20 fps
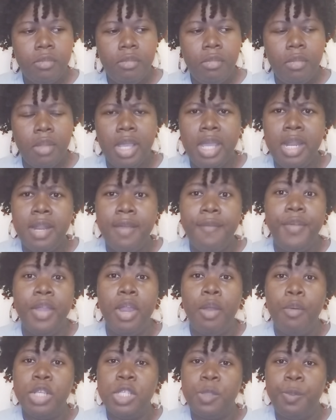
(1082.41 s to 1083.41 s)
in a very
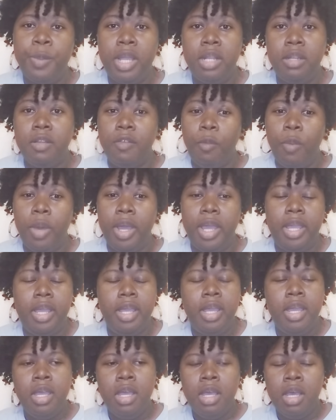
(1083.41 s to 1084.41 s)
respective way
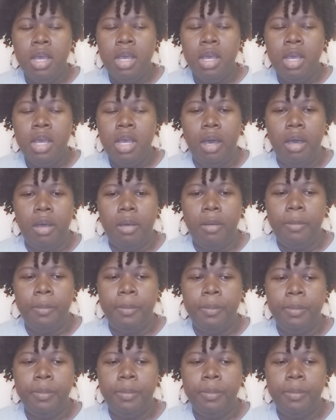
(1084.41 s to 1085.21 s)
um